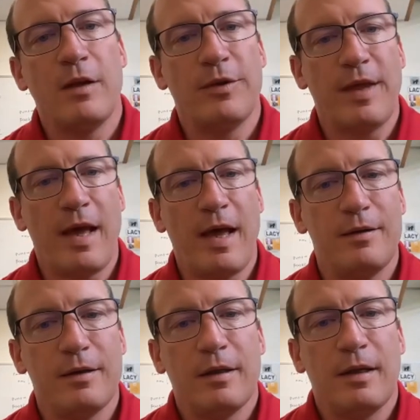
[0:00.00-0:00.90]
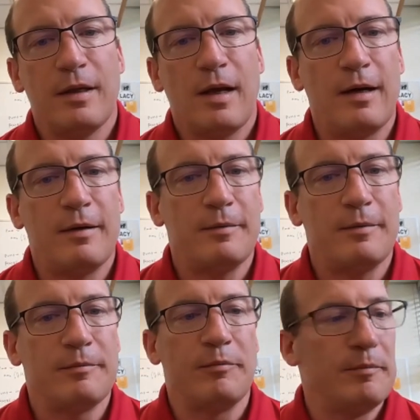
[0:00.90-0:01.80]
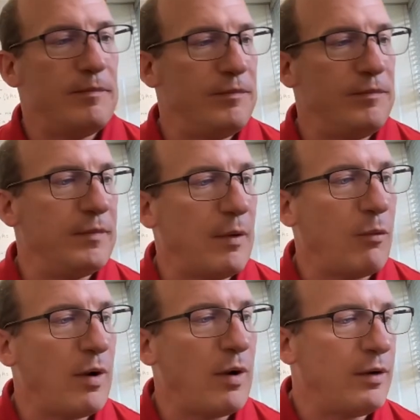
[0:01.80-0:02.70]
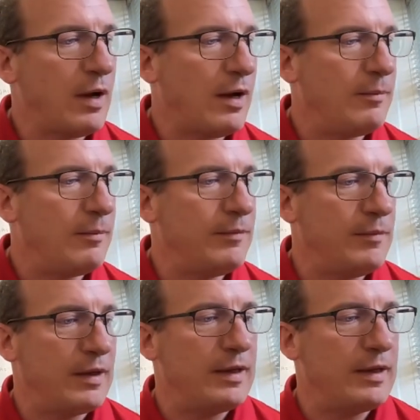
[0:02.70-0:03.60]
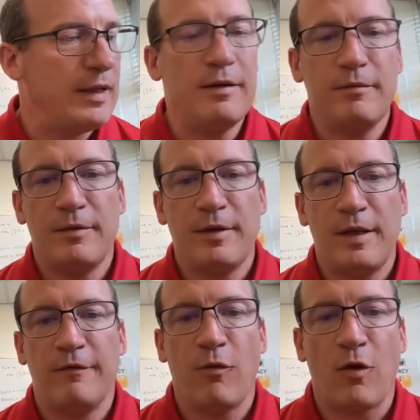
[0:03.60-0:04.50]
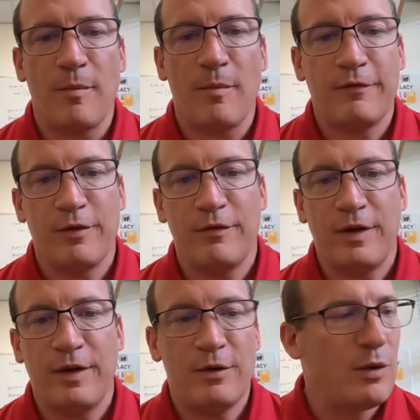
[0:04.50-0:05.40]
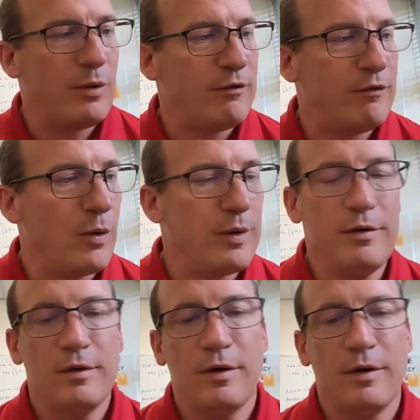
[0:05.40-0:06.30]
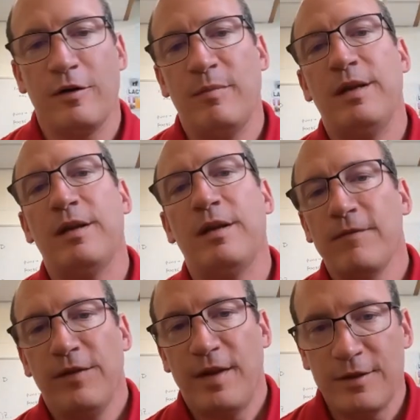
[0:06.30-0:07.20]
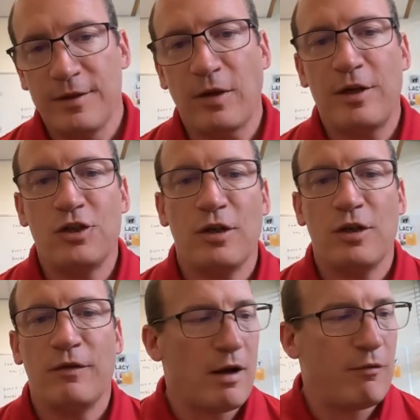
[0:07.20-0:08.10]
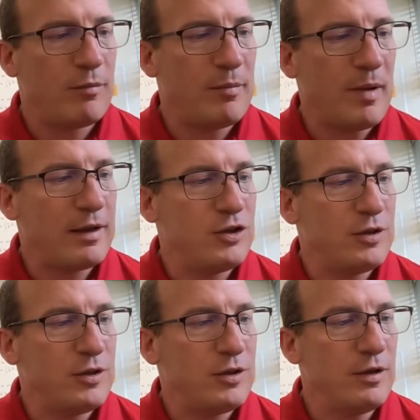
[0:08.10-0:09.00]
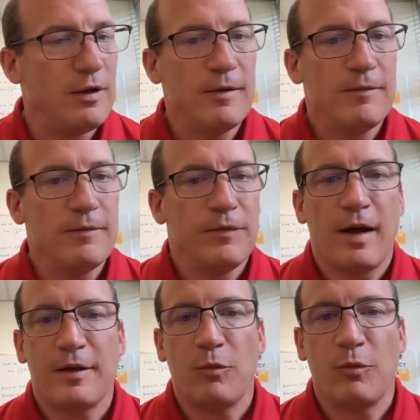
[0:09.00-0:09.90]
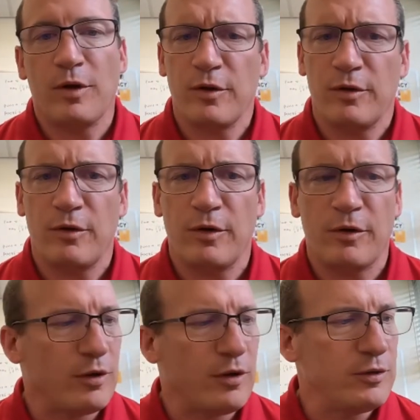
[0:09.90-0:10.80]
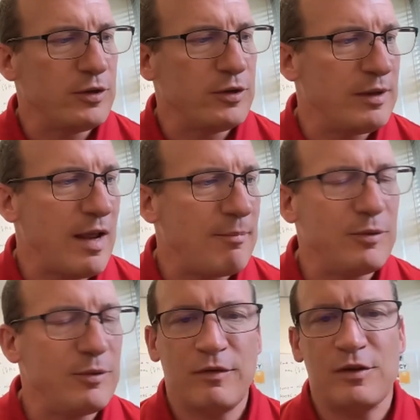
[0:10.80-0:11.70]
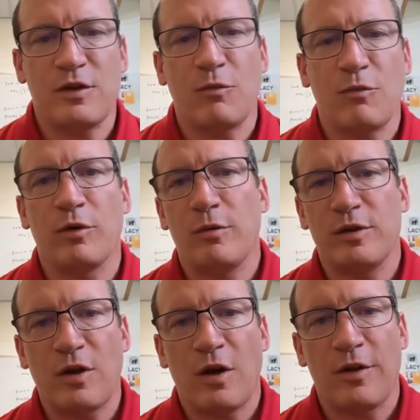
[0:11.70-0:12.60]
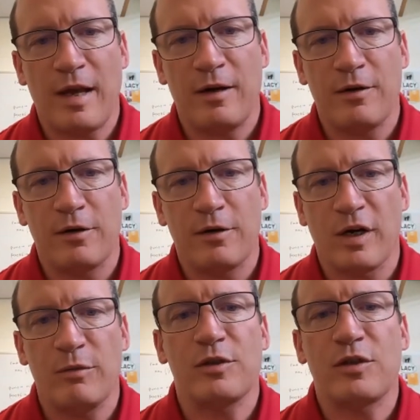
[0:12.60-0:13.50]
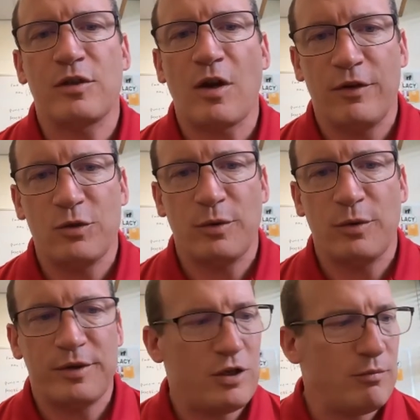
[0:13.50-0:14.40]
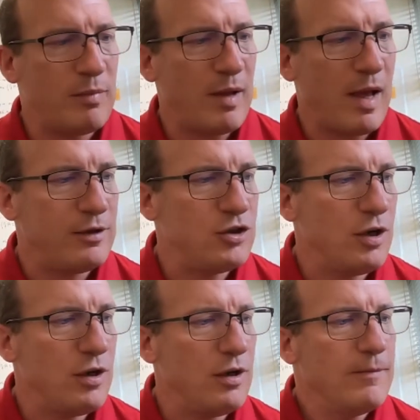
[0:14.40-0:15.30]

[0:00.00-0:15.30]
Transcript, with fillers: And with that, um, I want to, um, again, the format for the videos going forward are going to be installation of the software packages. Uh, look through, look, work through some examples of, we're going to install the editor, we're going to install the visualization package.